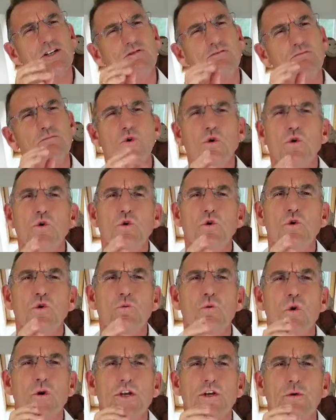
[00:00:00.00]
of more
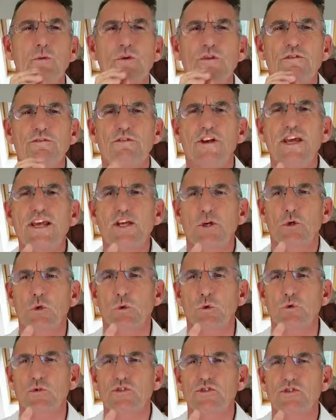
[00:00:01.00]
what it
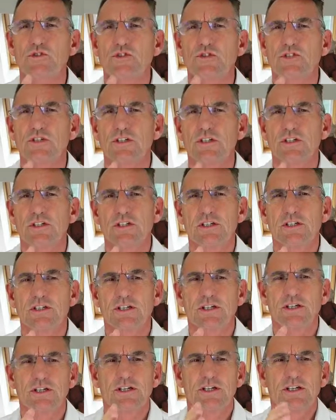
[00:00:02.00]
reveals
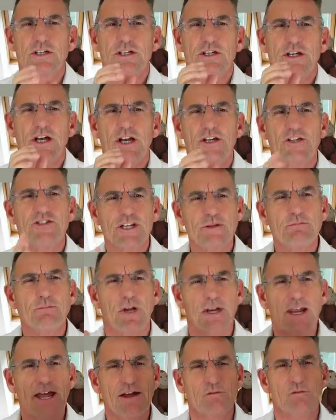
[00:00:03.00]
at a deeper
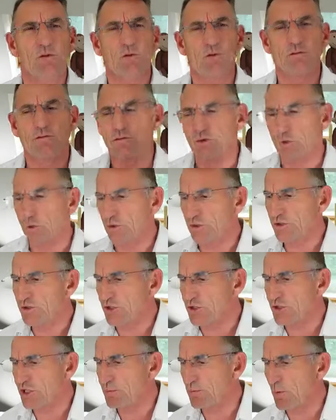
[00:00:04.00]
level for us
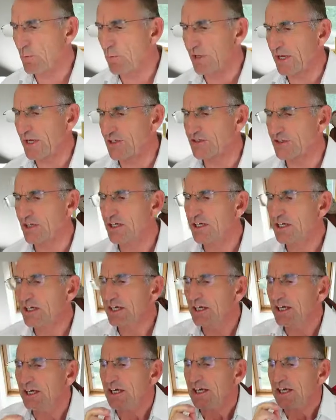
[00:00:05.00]
as human beings, and
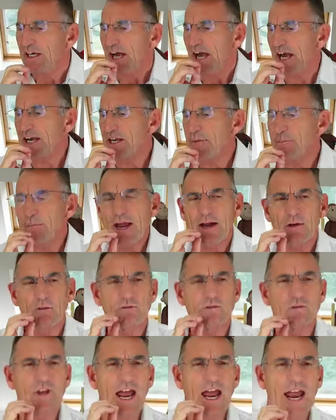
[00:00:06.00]
about
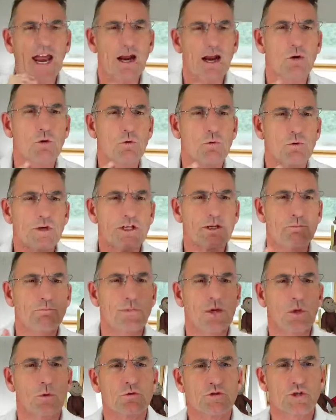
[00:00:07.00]
how we can
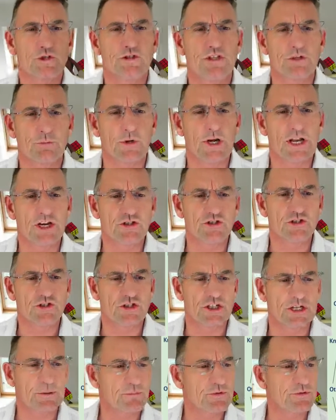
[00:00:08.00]
build trusting
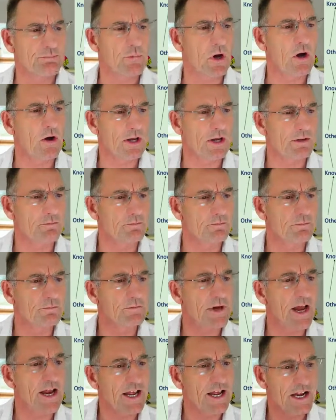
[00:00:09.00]
relationships by
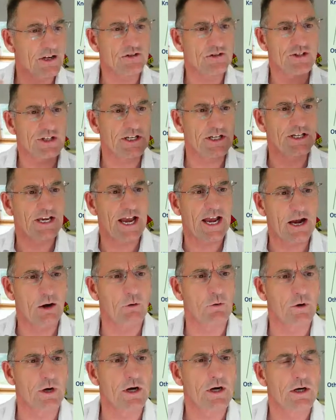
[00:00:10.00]
enhancing
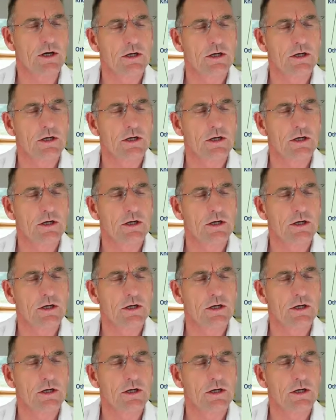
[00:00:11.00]
our